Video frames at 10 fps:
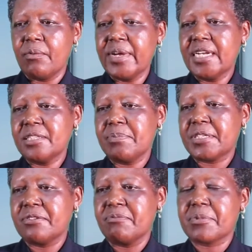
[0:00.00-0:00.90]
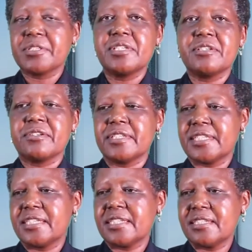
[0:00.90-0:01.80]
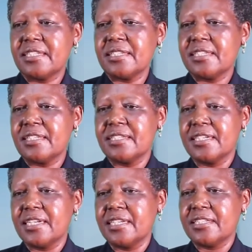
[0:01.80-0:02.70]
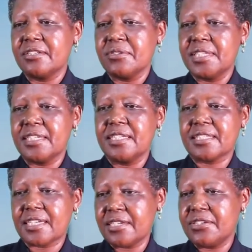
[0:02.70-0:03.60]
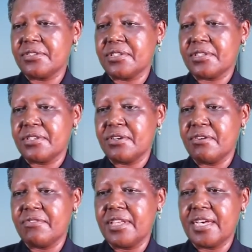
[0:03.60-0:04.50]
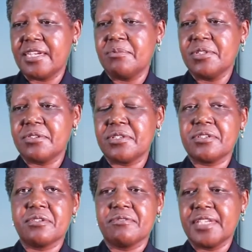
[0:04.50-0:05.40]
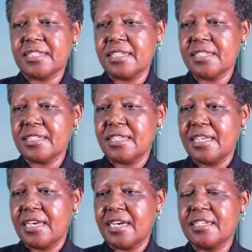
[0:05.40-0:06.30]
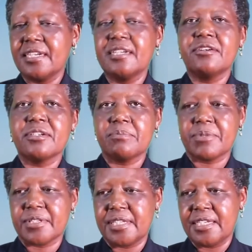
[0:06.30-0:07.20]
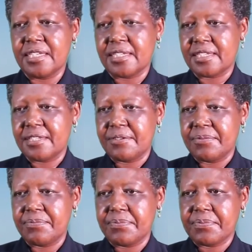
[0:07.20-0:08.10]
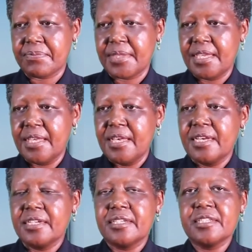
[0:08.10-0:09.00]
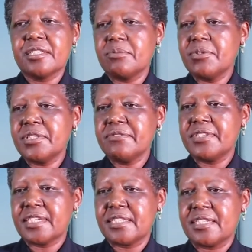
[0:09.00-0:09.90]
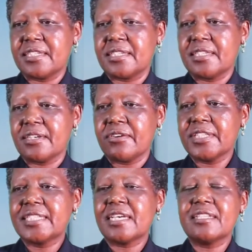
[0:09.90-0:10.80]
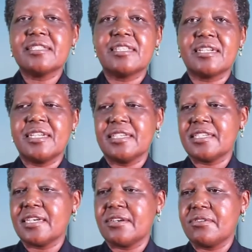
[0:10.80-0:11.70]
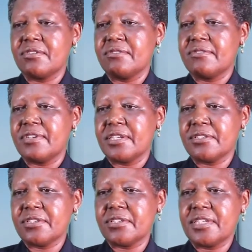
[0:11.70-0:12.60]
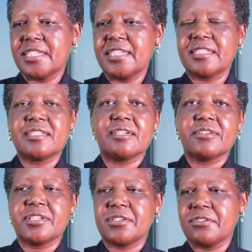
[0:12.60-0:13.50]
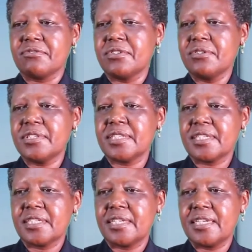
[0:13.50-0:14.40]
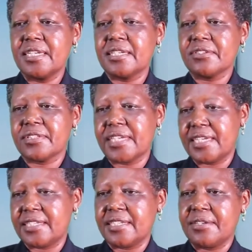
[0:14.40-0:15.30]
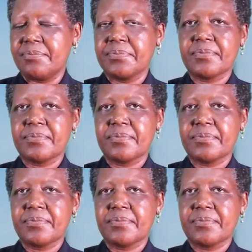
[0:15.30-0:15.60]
one aspect of procedural justice is related to discussions of the administration of justice and legal proceedings. Distributive justice concerns the nature of a socially just allocation of goods in a society